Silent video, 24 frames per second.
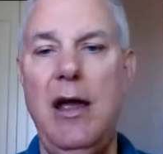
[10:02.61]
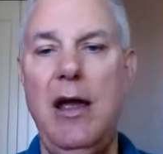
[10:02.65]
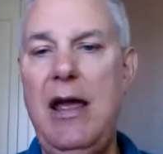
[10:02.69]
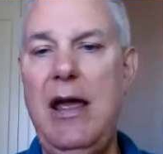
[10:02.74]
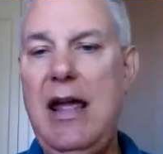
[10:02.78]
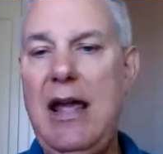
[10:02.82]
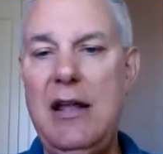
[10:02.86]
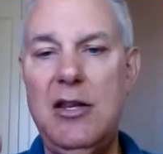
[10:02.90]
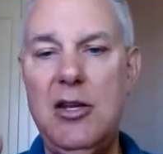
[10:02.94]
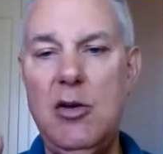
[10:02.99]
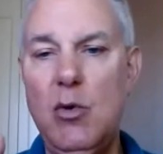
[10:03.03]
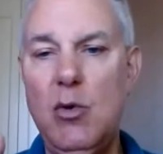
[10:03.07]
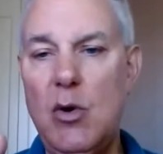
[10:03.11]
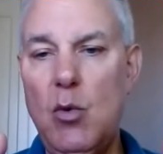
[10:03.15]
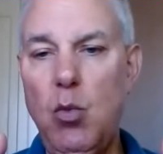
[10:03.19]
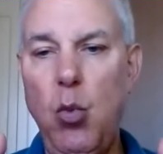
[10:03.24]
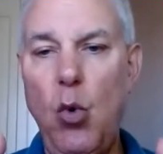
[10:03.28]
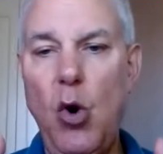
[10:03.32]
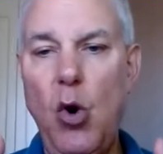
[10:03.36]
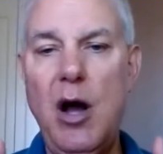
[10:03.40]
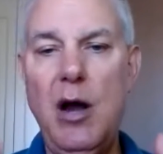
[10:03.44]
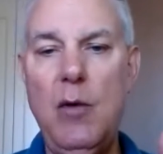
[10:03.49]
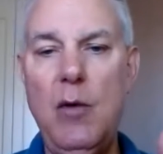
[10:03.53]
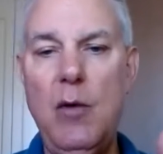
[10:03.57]
and you would
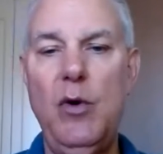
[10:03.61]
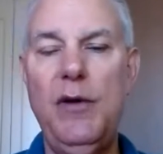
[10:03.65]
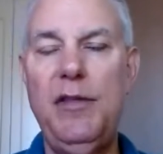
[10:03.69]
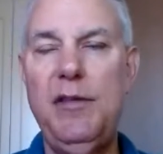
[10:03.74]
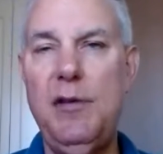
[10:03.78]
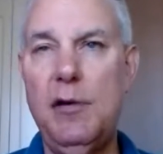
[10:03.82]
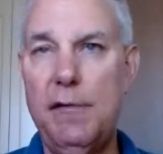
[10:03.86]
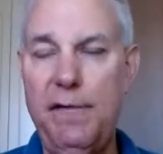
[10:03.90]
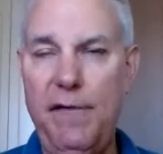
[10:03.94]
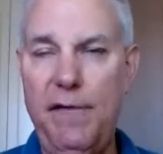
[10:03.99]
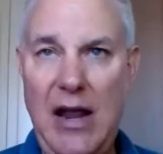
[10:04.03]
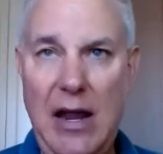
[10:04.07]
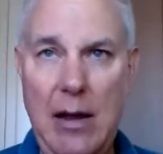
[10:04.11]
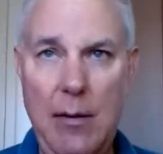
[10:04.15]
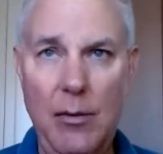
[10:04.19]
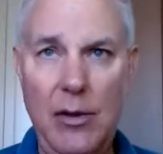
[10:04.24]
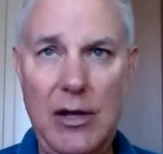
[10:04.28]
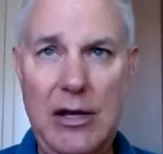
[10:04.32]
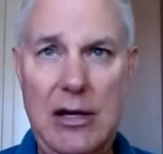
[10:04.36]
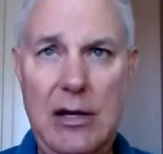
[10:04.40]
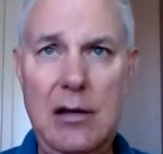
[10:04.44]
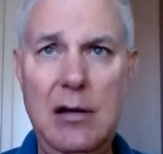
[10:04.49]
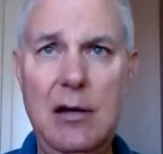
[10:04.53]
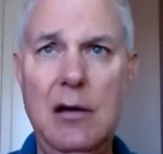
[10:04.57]
want with your
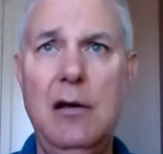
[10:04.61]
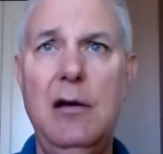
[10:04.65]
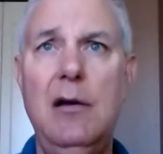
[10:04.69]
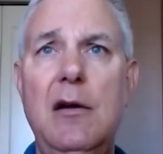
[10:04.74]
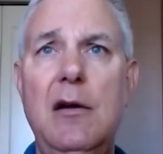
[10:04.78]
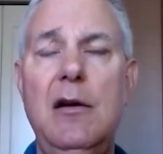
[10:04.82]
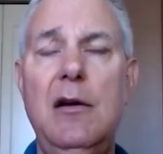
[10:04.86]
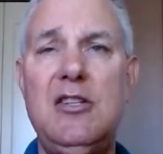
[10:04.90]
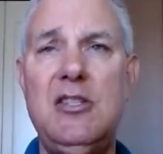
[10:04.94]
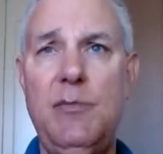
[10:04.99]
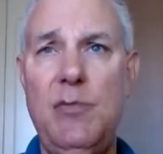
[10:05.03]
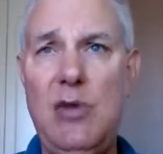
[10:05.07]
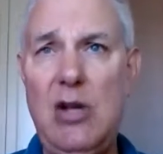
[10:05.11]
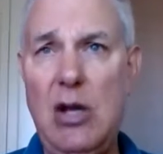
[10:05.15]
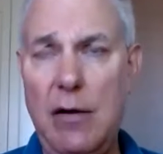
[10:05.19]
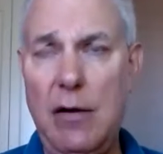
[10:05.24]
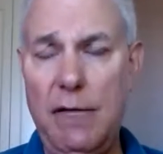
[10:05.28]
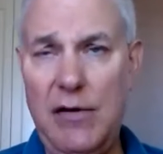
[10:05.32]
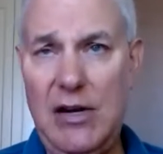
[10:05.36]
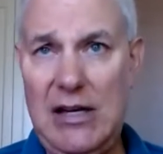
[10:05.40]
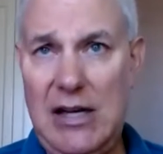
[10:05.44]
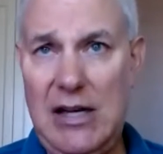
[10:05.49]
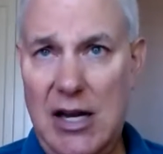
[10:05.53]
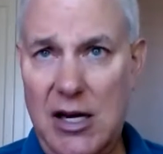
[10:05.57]
family to be on
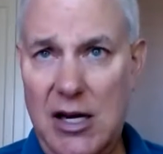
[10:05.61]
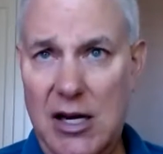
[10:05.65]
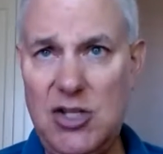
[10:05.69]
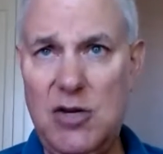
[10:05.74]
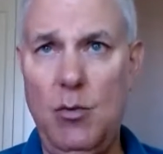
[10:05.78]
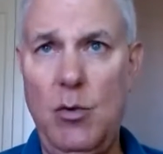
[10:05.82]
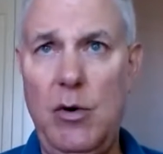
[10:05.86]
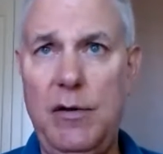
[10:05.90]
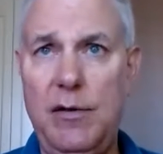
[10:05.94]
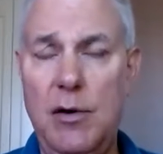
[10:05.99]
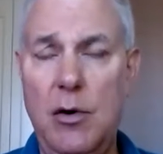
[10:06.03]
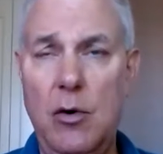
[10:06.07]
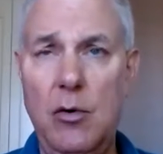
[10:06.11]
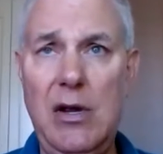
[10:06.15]
vacation with.